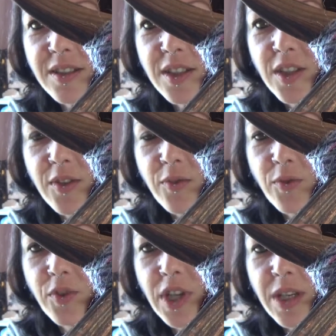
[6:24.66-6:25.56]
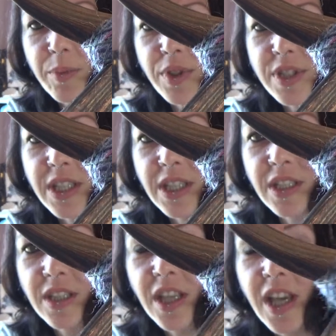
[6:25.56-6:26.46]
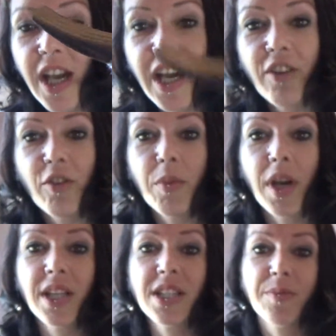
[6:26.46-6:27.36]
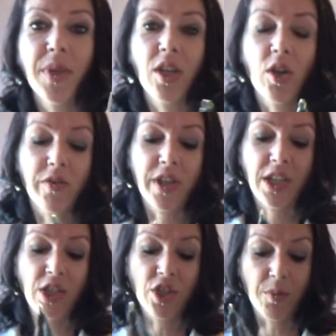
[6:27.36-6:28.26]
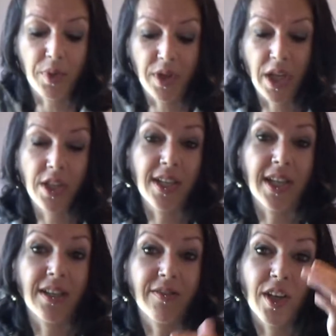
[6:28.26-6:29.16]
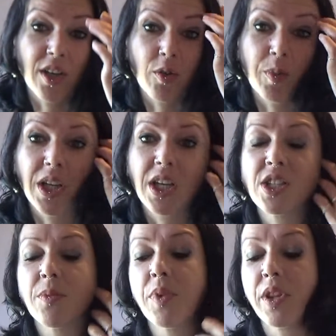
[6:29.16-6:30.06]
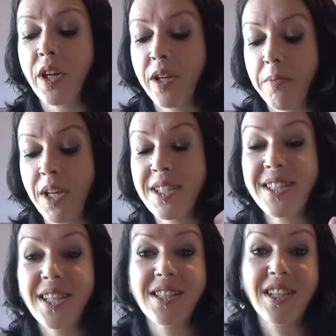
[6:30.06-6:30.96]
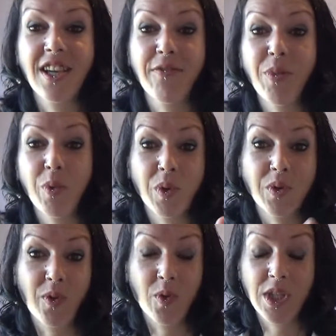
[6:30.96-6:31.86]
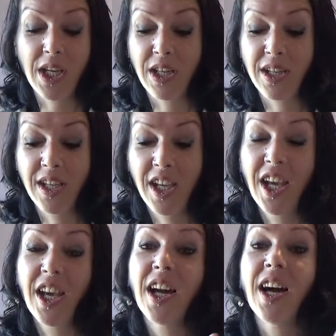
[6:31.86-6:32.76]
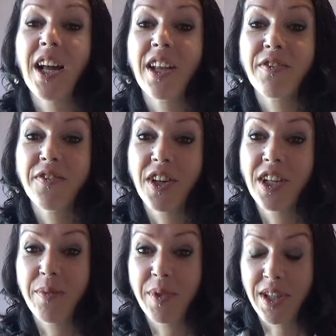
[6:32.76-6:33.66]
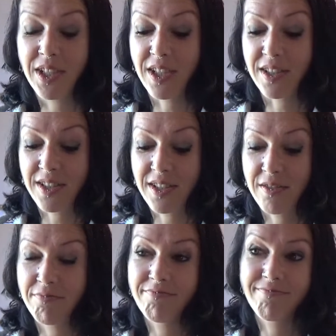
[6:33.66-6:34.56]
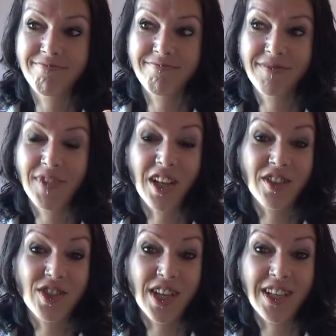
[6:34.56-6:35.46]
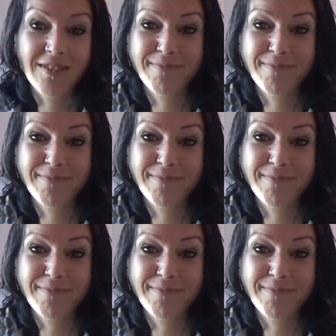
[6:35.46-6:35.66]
It's really pretty. And it reminds me of a jumper that I used to have that I called my lucky jumper that my sister gave me when I was 14. And it finally bit the dust last year.